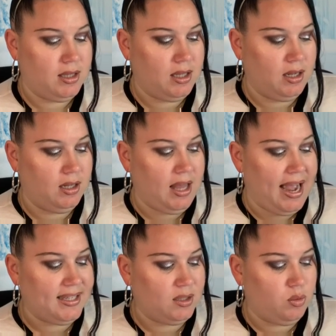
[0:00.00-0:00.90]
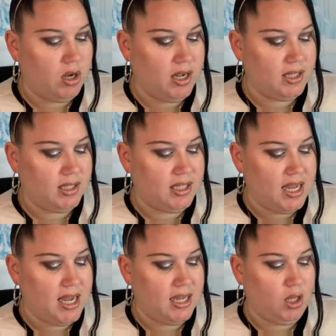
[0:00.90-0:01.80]
The last ones
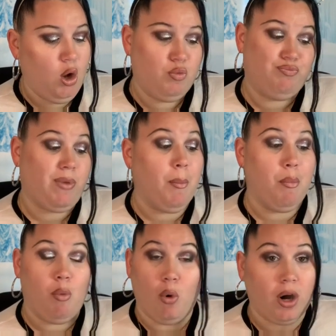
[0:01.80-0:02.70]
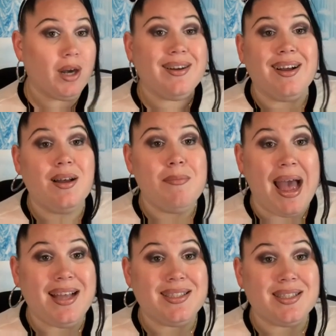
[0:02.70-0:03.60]
is, oh, more
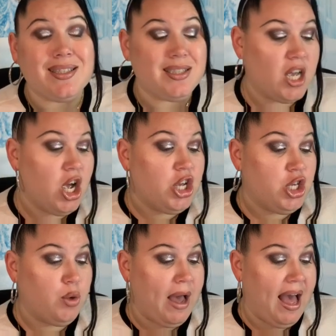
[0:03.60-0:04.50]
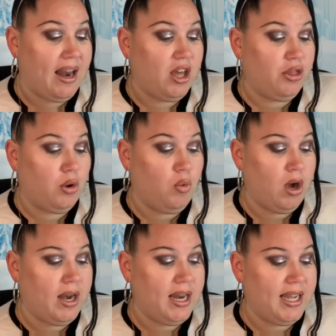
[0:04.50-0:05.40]
masks. You add the
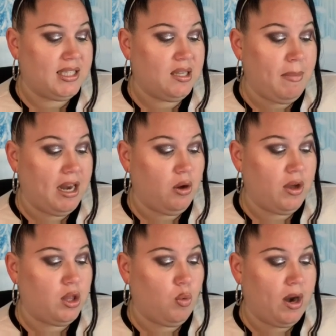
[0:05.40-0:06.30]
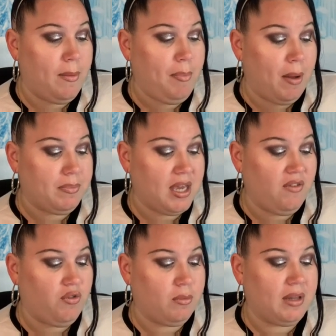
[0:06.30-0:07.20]
one in tomato and the one in
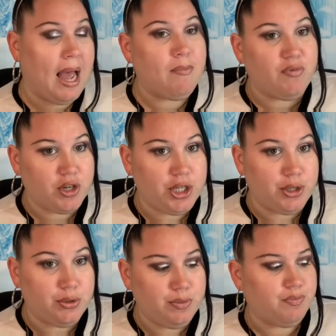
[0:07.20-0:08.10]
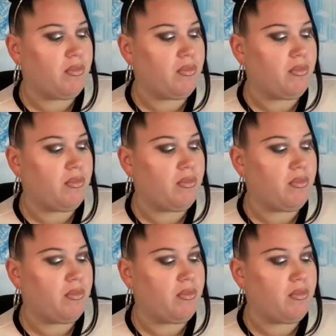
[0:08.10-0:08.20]
pumpkin from Lab for You.